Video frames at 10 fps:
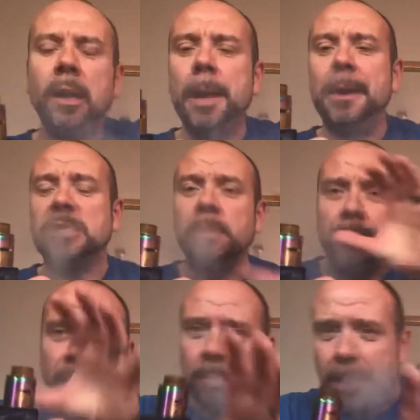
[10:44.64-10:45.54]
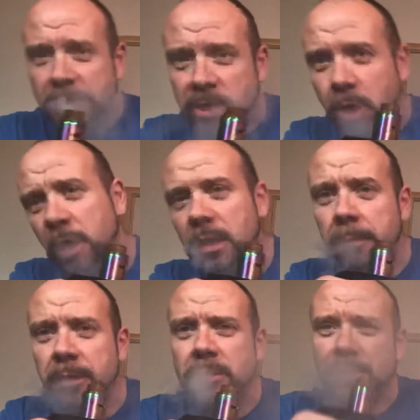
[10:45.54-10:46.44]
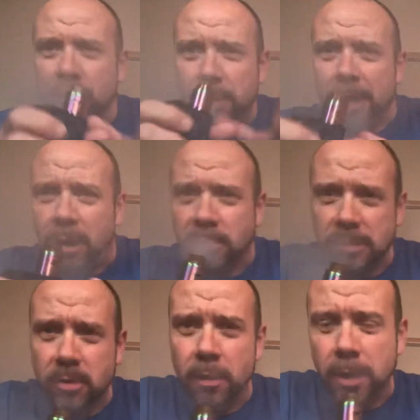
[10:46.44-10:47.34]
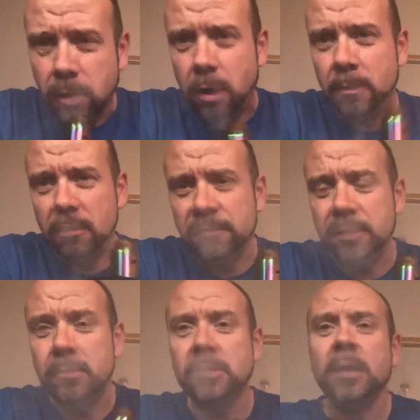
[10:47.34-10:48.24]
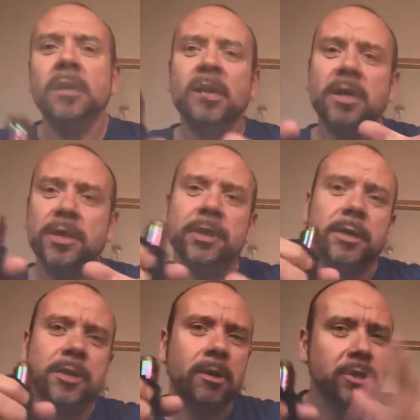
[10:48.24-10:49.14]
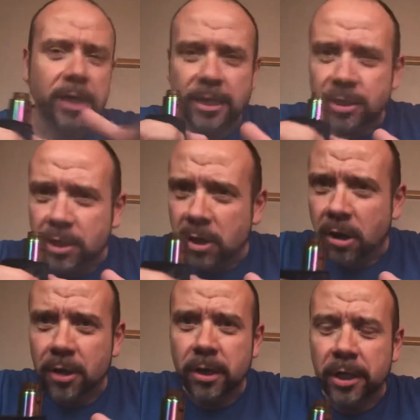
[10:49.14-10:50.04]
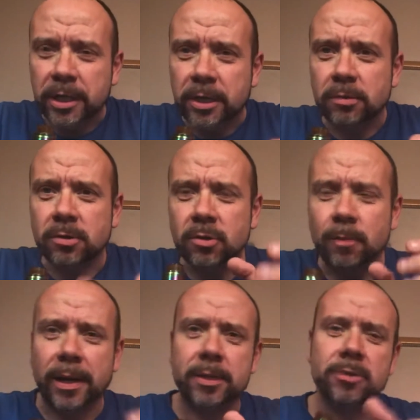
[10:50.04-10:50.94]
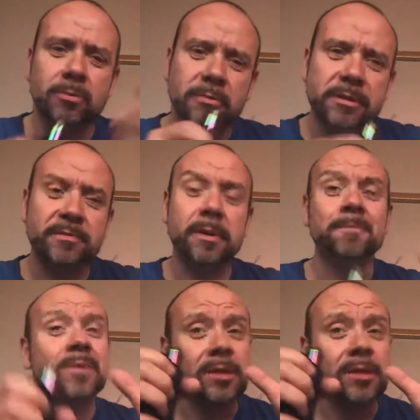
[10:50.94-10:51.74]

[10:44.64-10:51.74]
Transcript: And that's the beauty about this cotton that I'm using. I do get asked this quite a lot of my reviews. You know, you're not changing the cotton like you used to, Padge, and all the rest of it.